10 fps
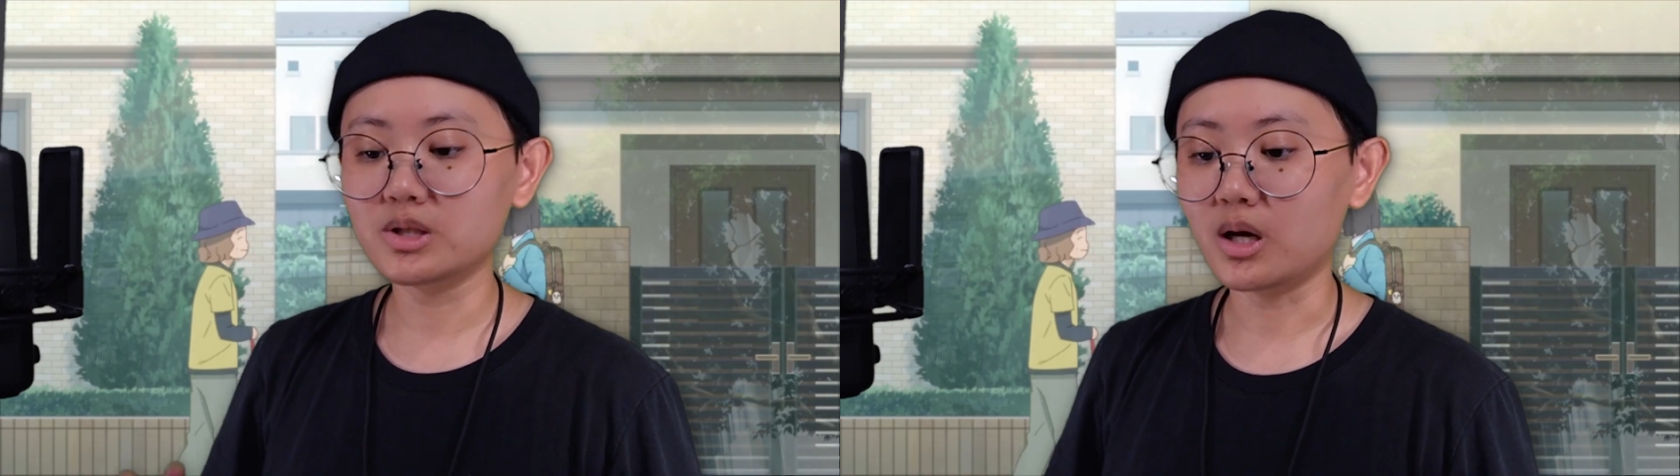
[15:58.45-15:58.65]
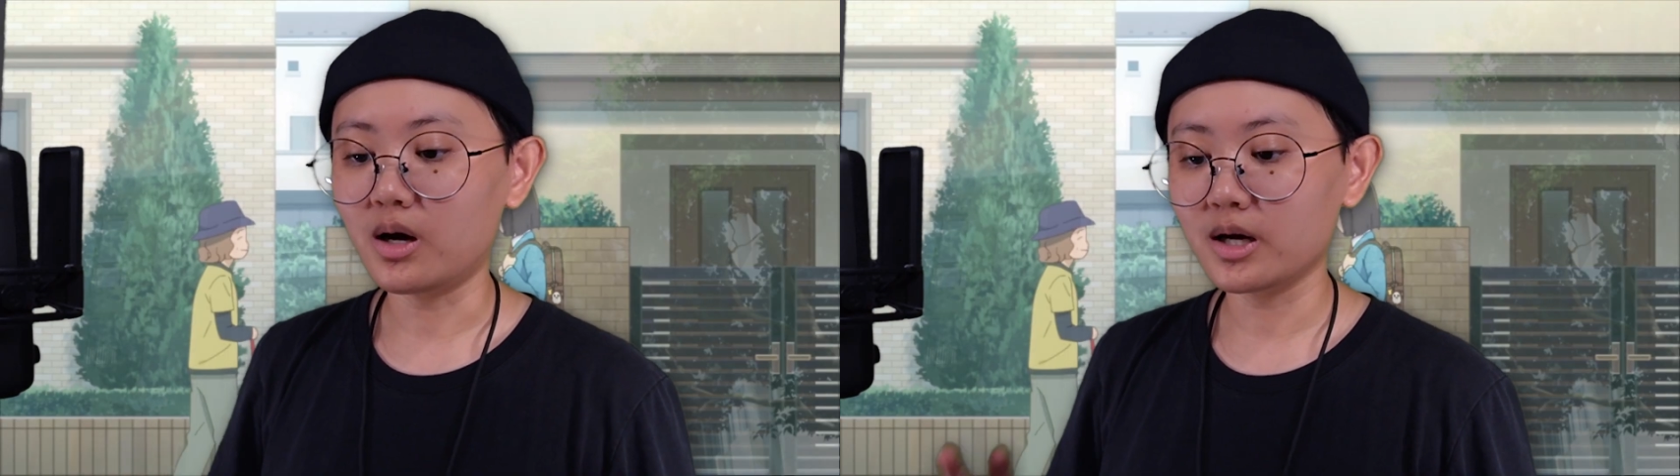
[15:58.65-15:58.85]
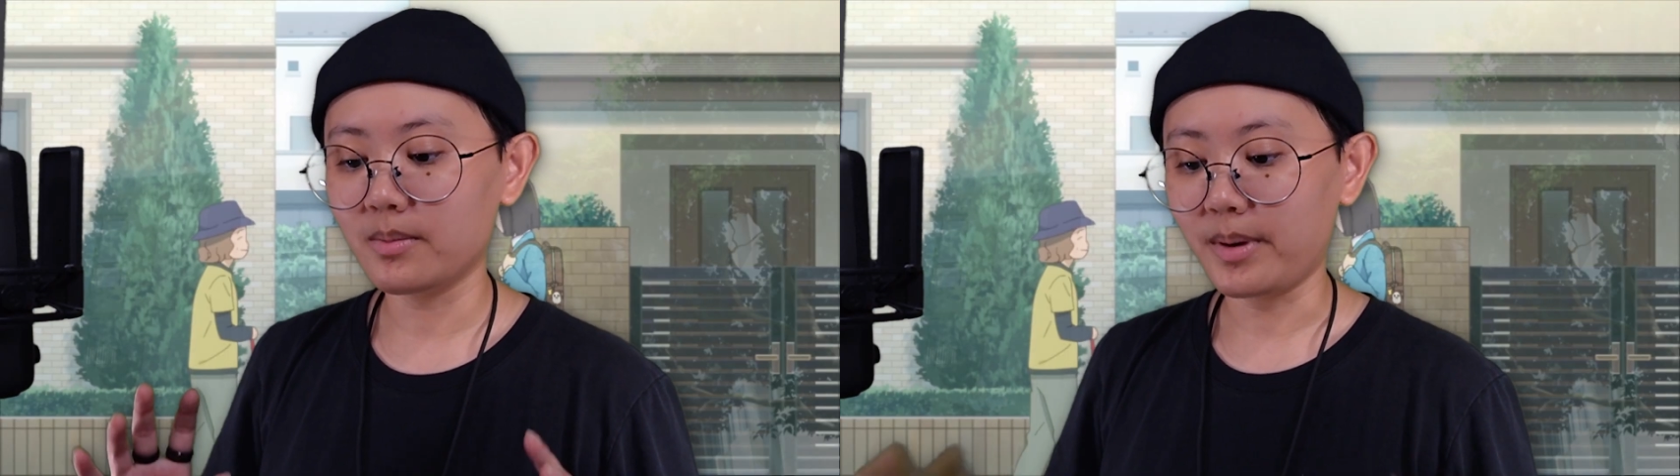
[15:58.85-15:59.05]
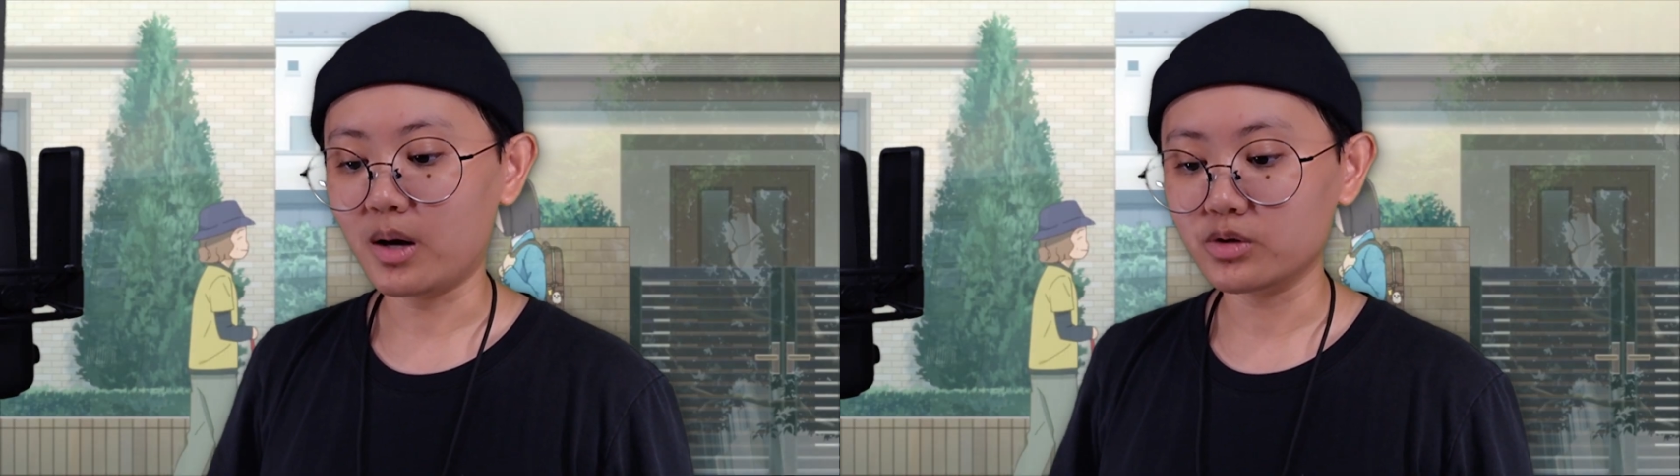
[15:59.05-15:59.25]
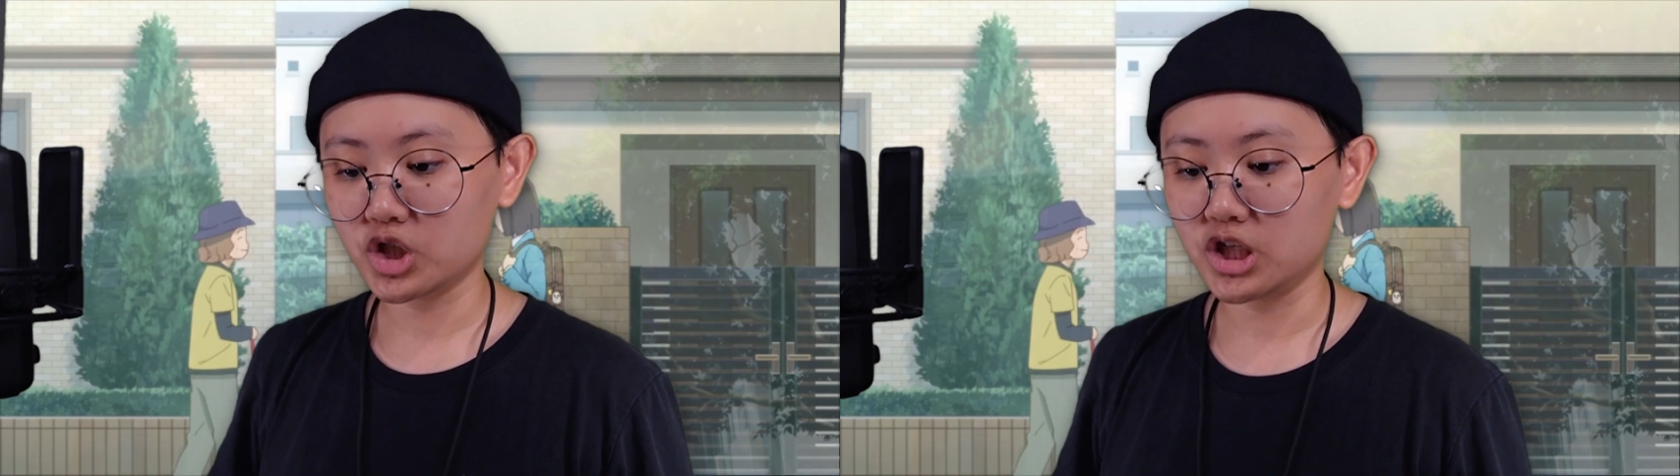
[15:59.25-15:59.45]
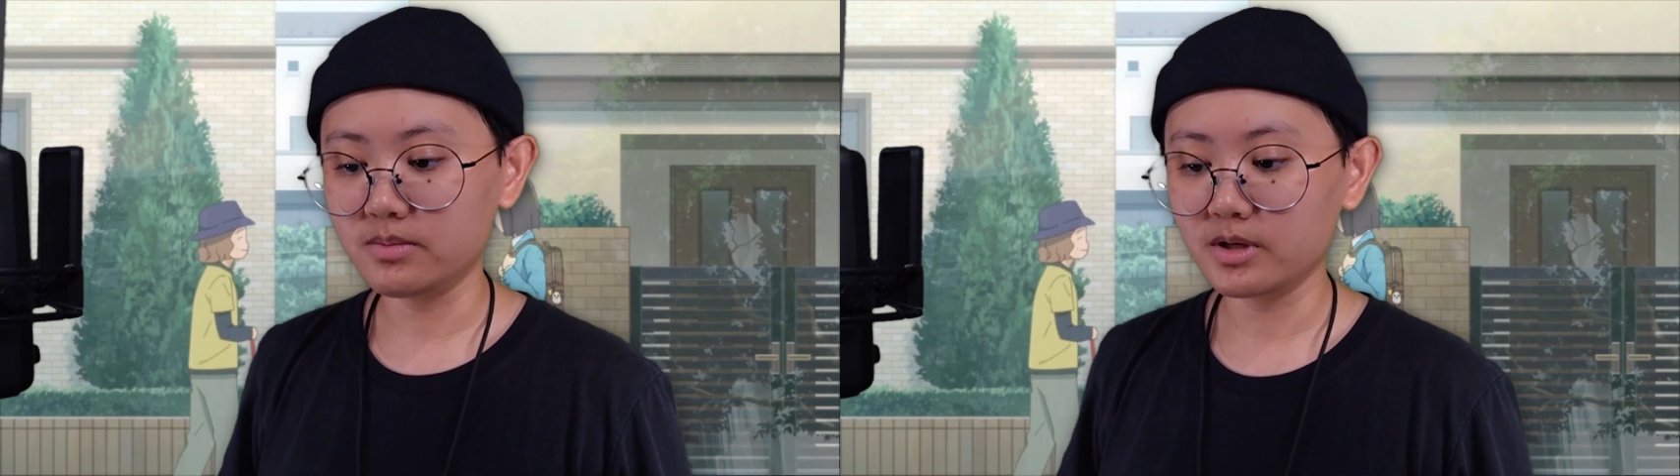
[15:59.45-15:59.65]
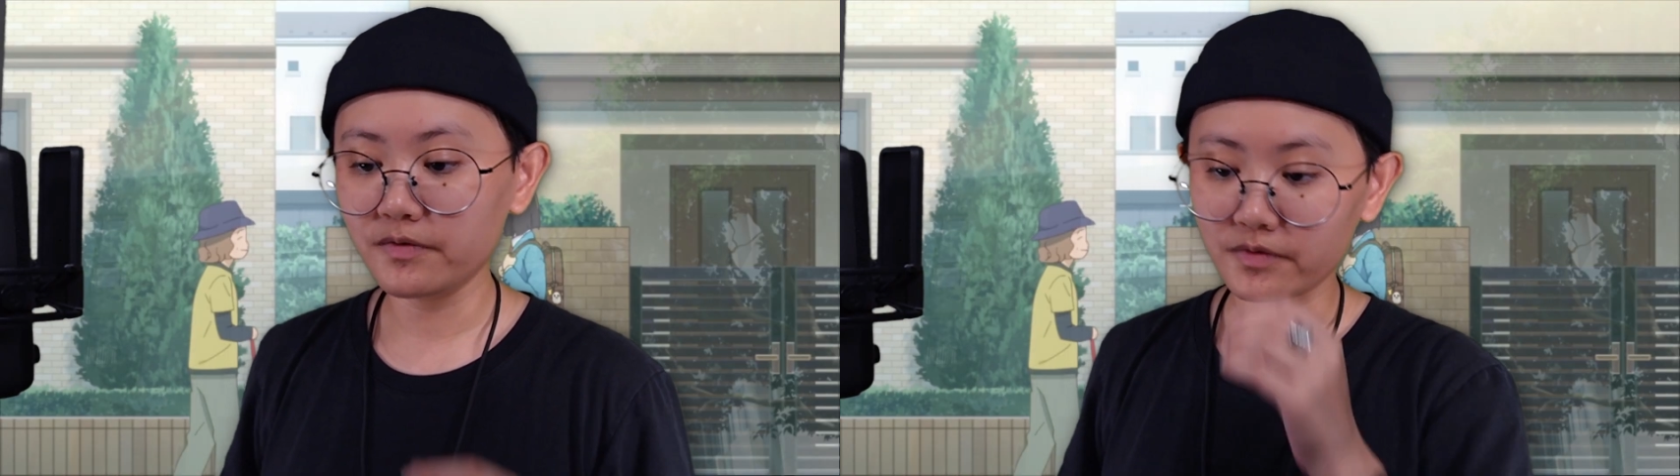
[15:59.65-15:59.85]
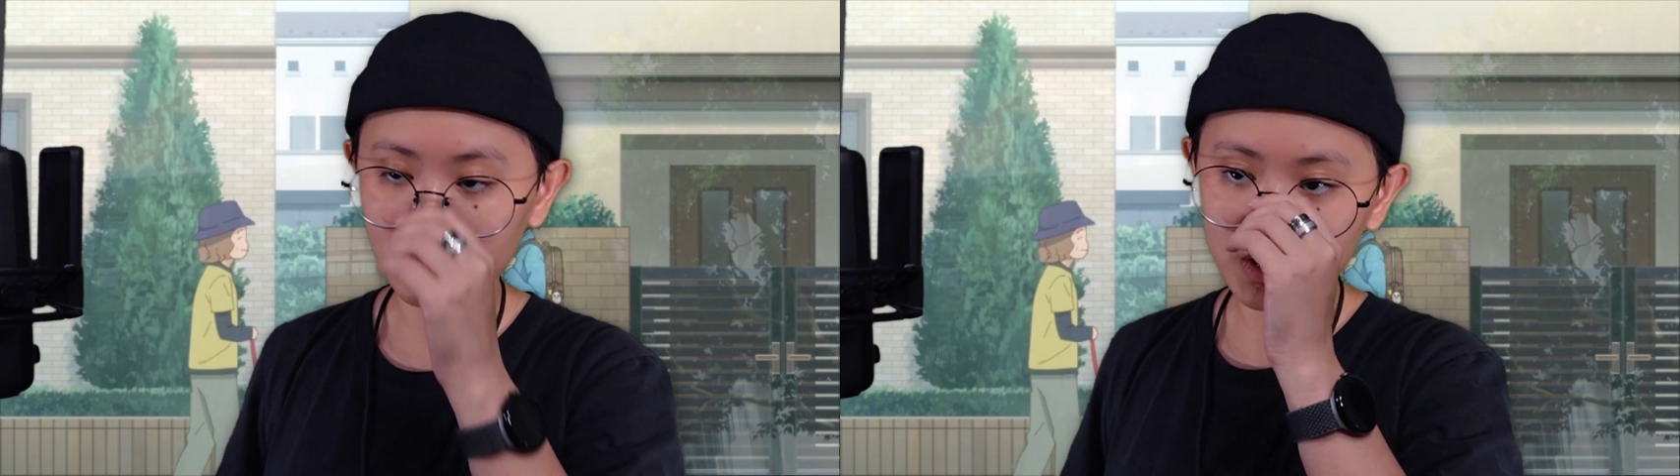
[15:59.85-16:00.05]
talk about
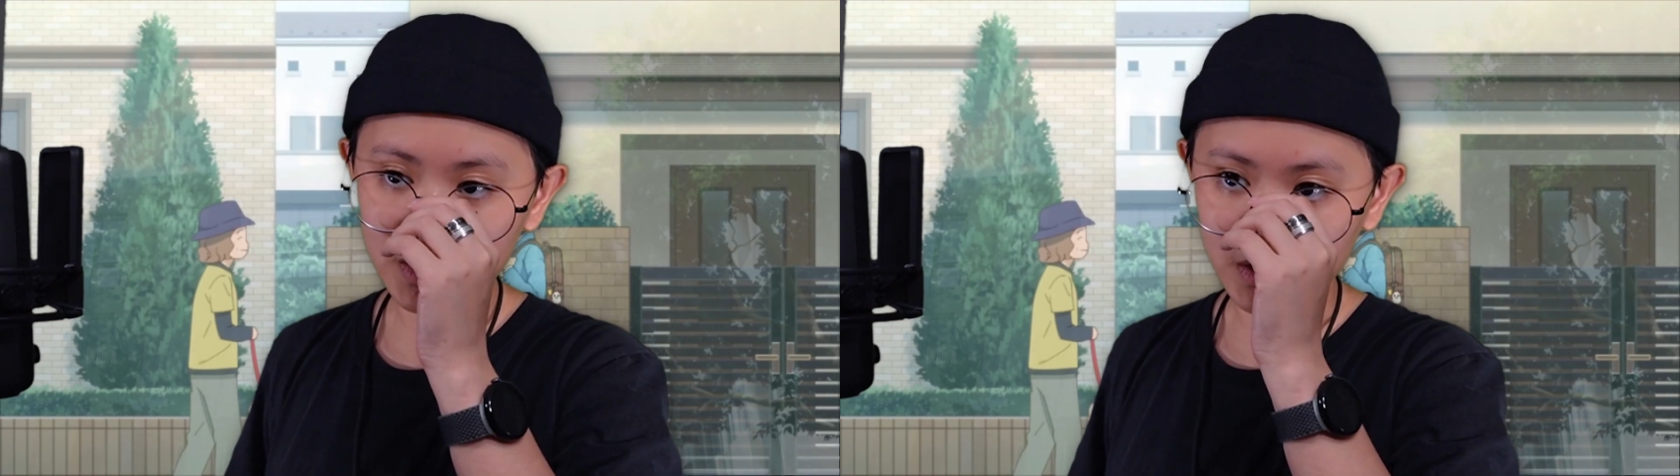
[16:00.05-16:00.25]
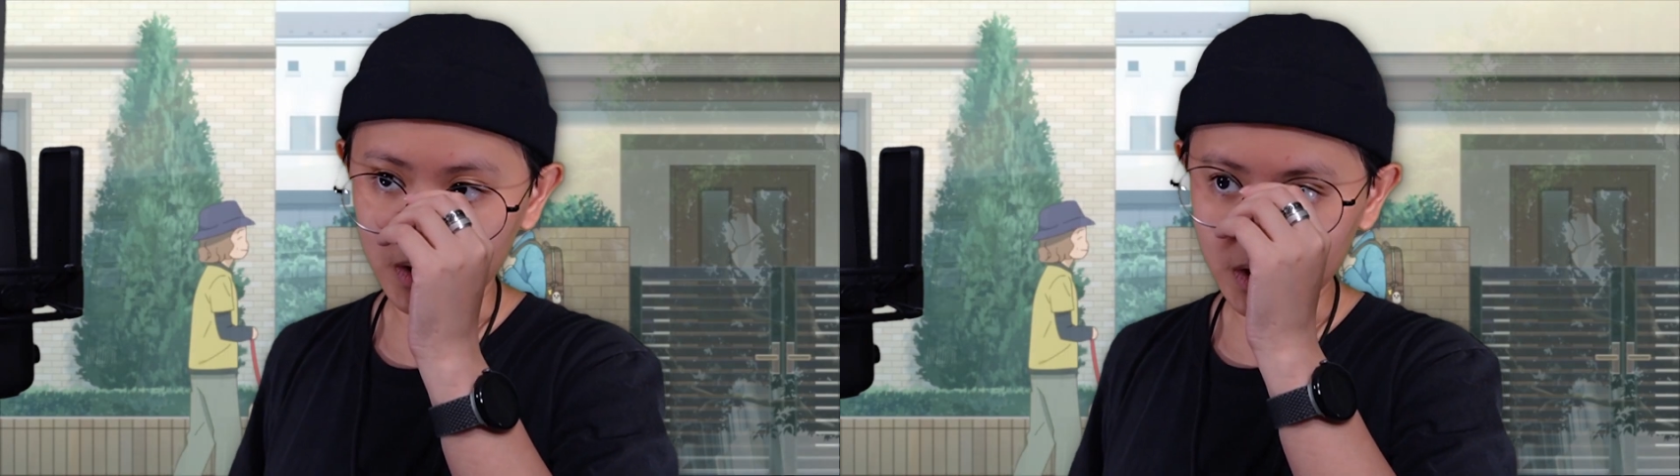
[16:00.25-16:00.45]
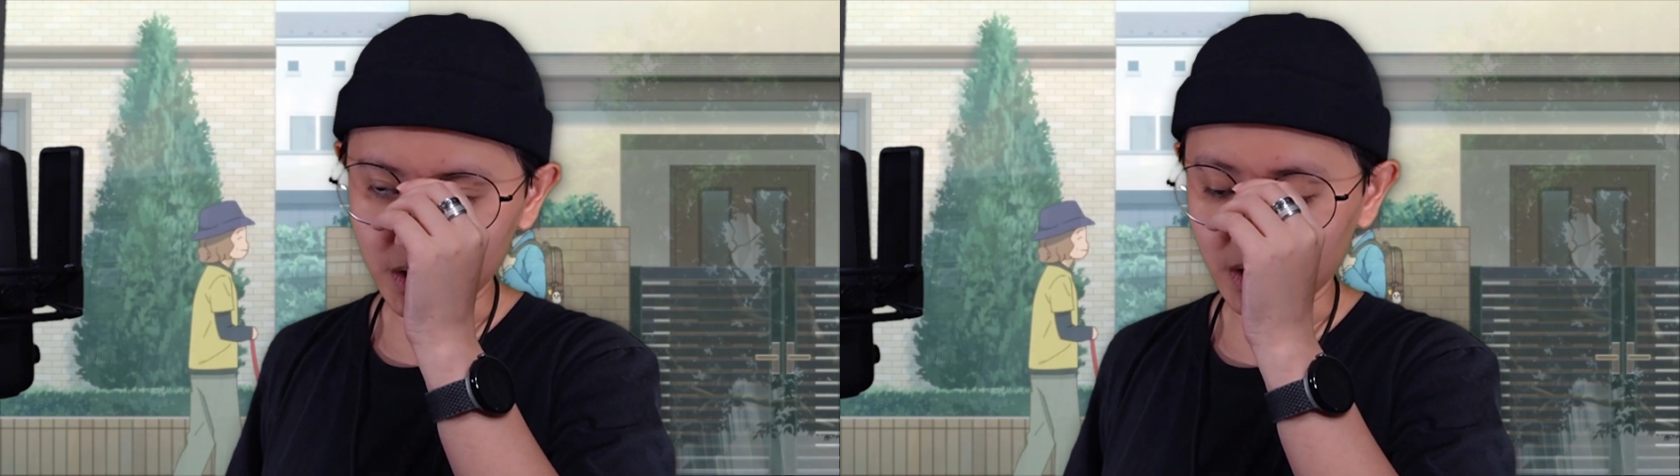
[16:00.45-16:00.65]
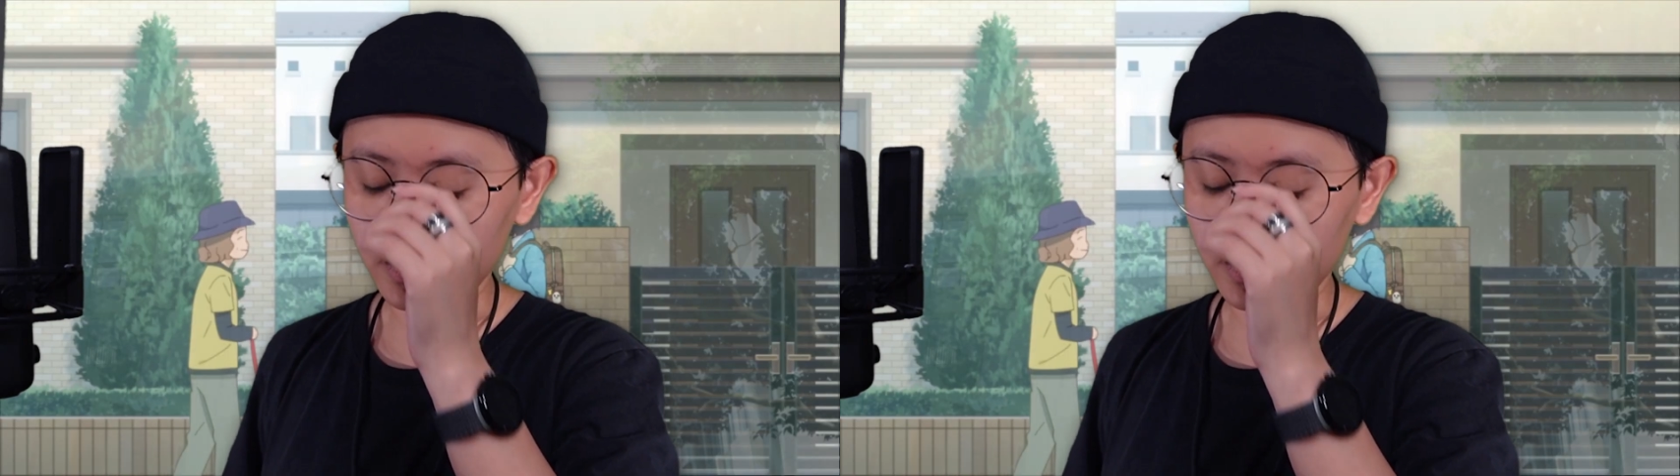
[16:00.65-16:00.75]
Shima first, since he